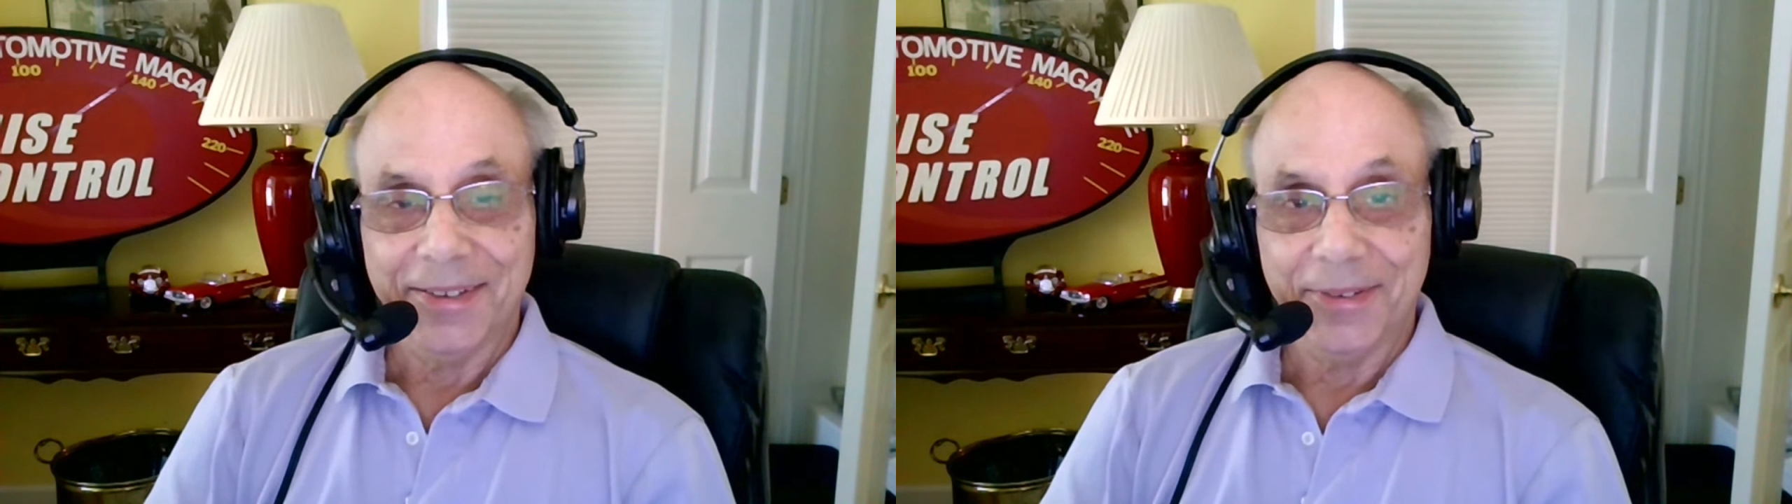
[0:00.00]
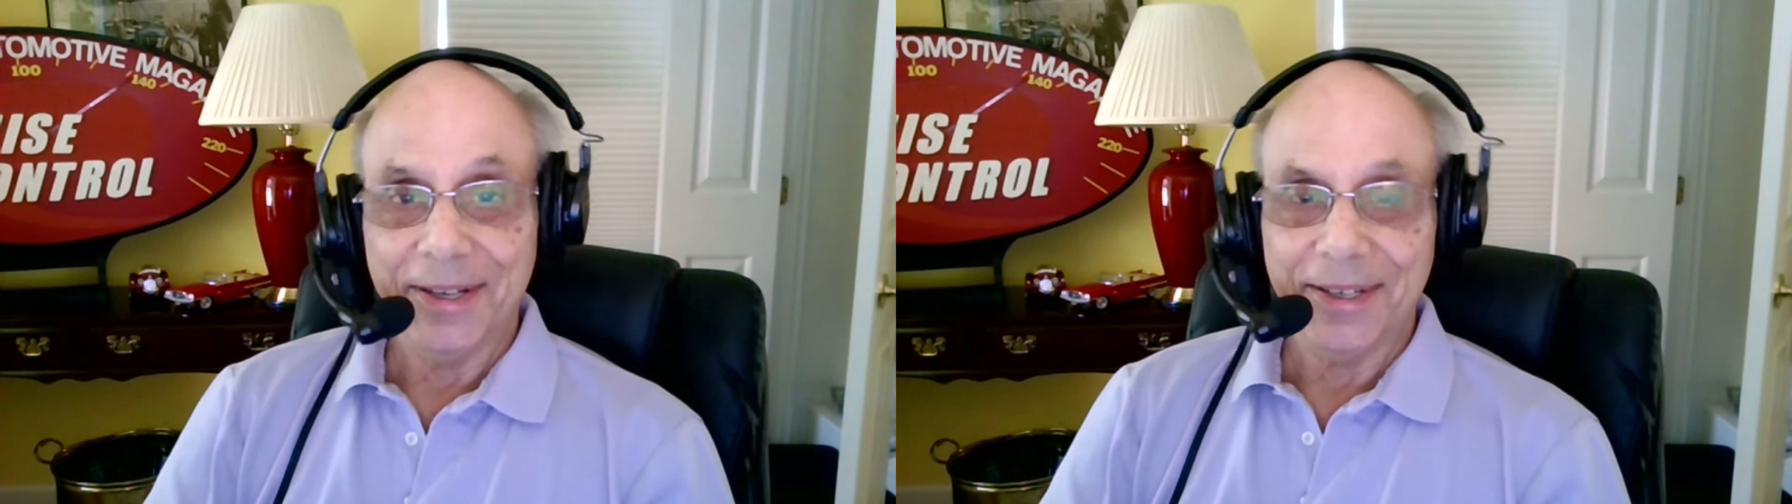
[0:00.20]

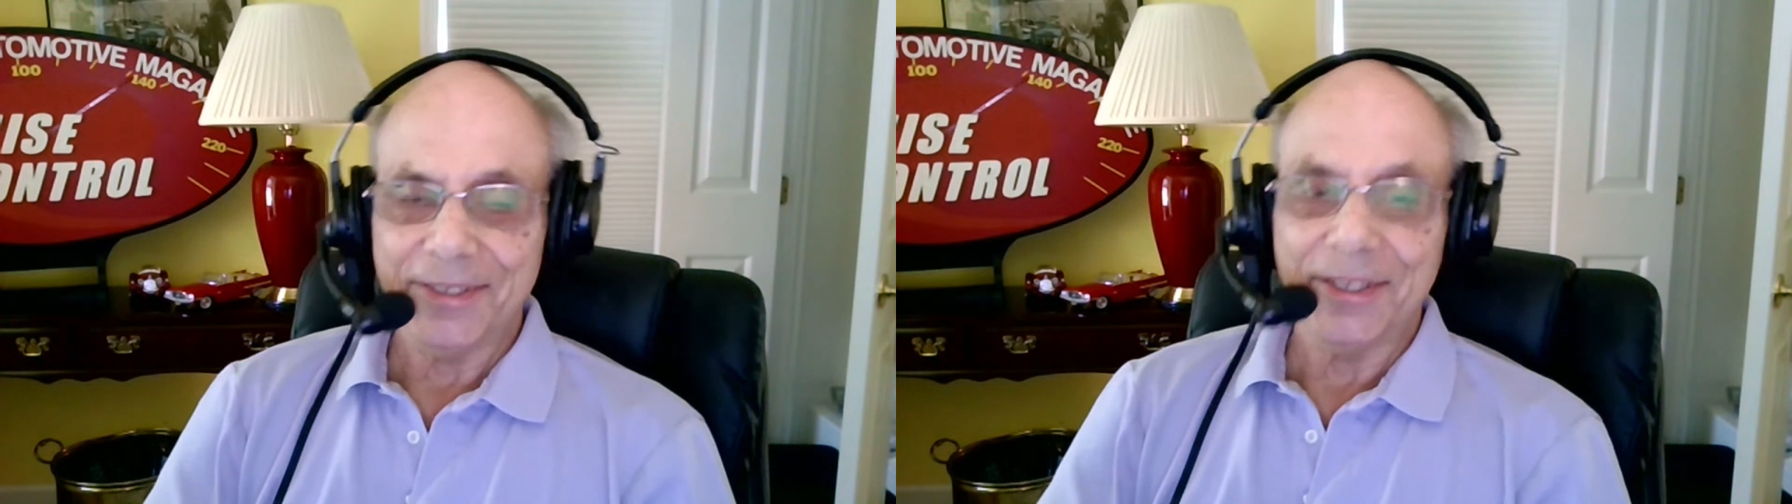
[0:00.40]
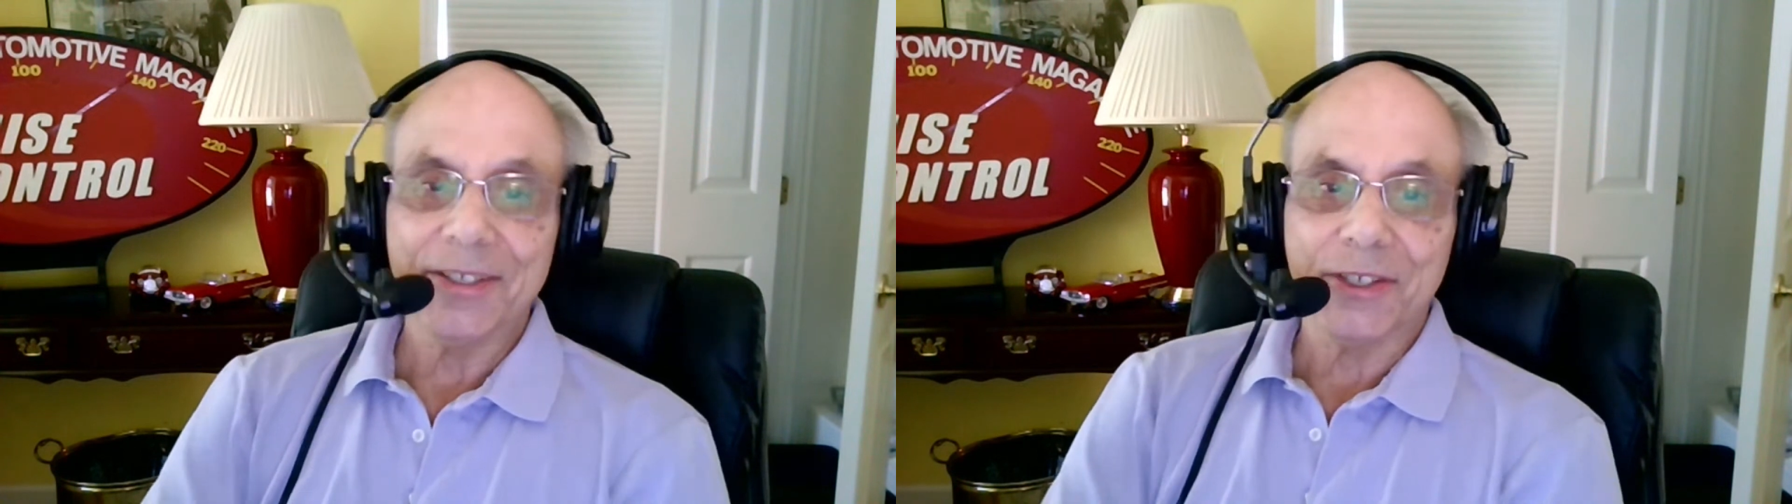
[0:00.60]
well,
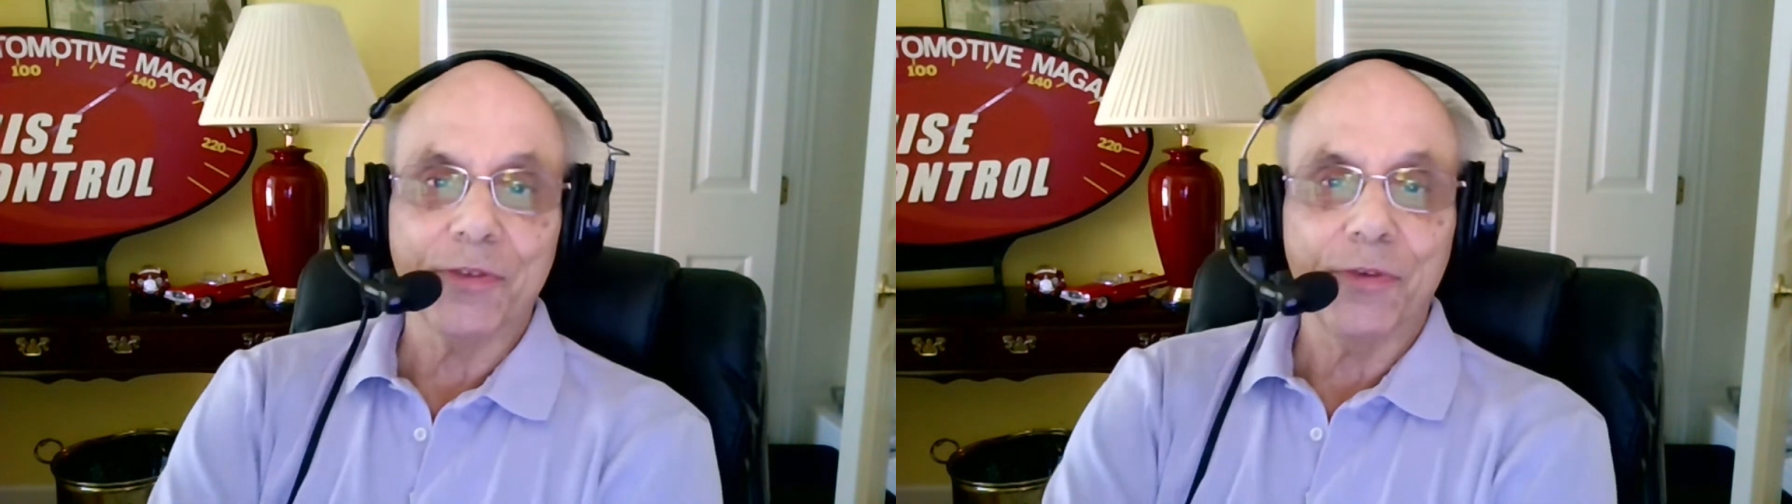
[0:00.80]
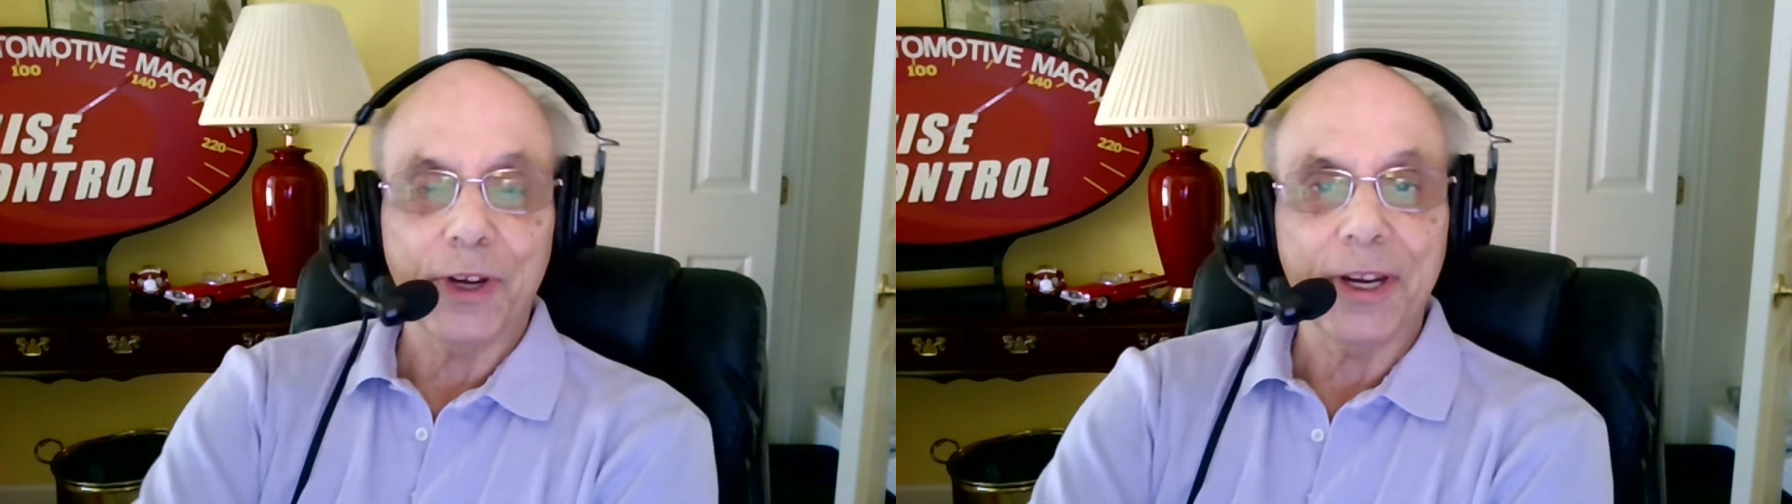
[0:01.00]
it
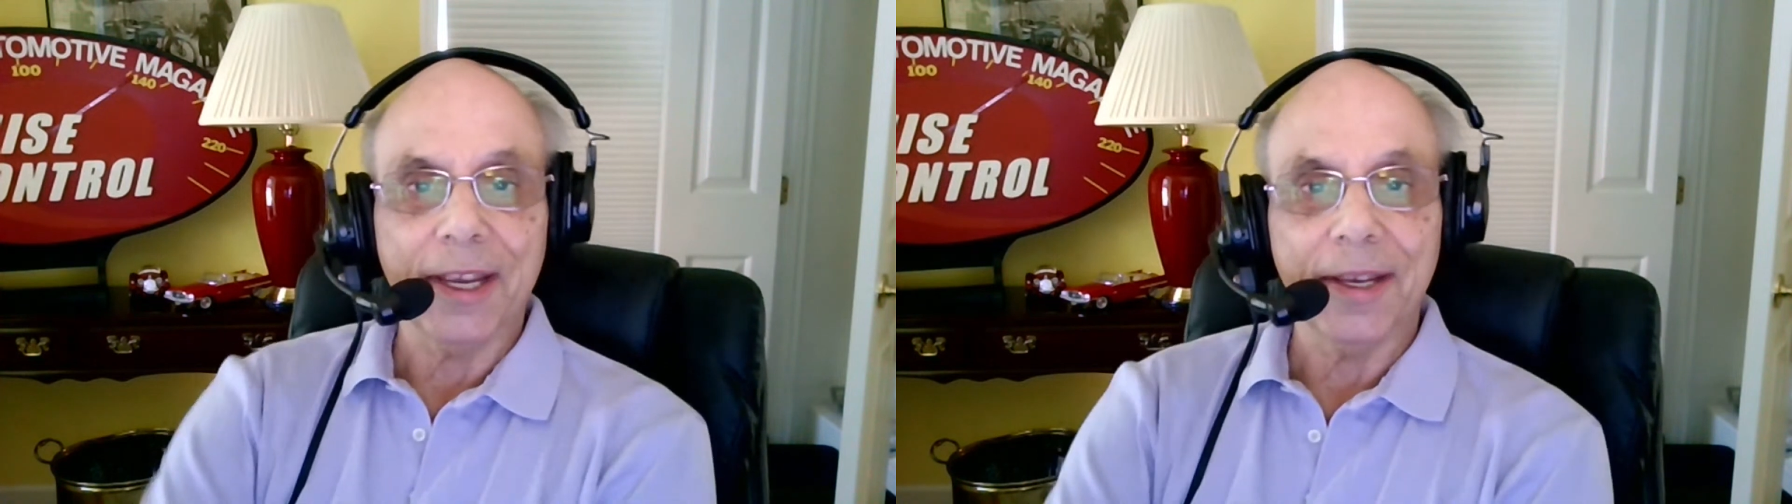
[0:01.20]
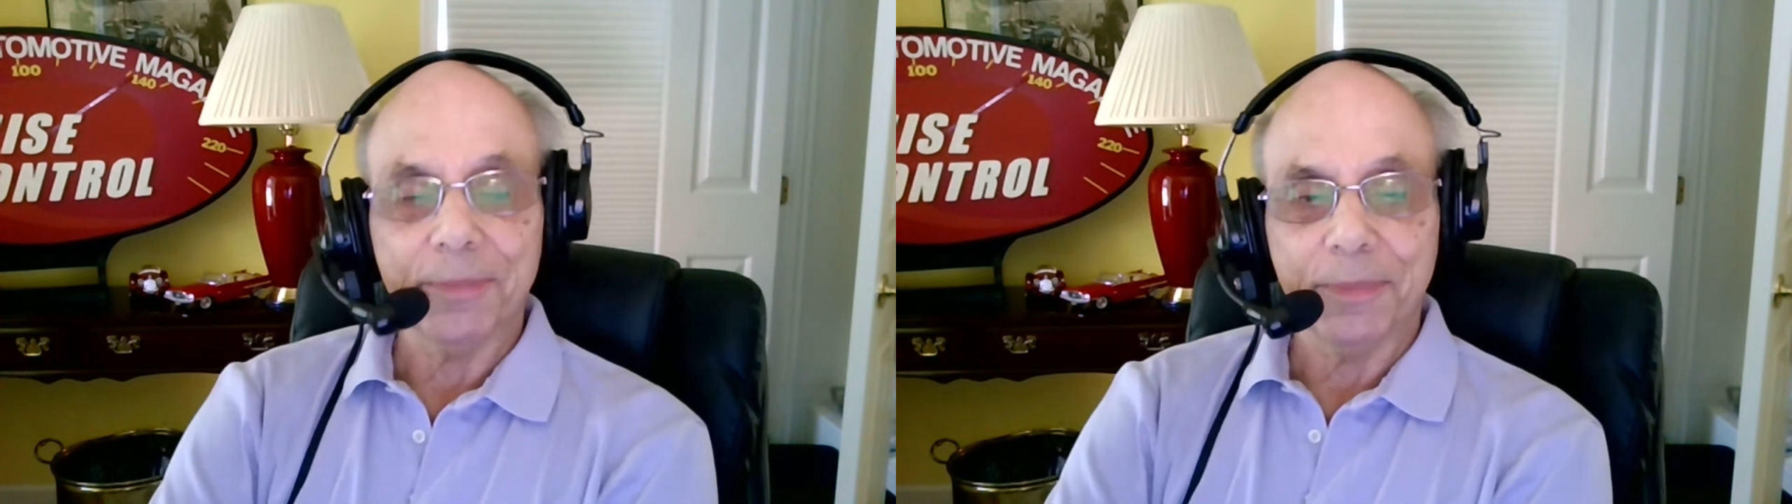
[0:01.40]
isn't
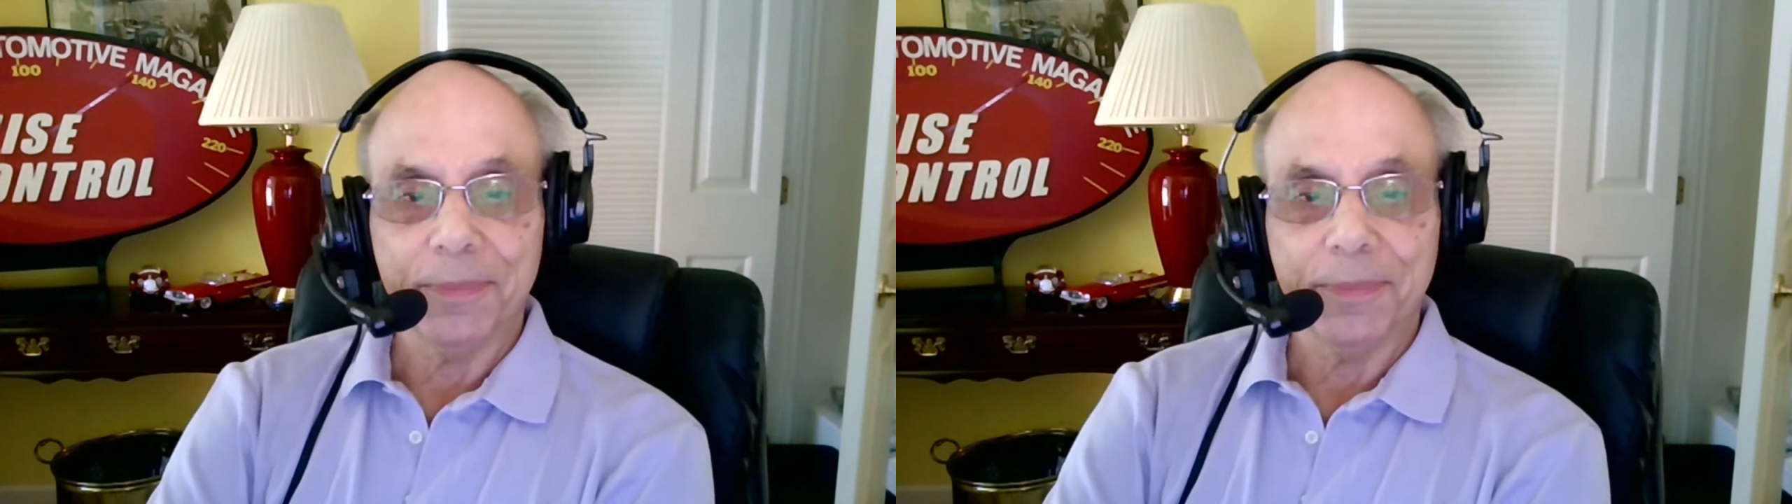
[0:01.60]
funny,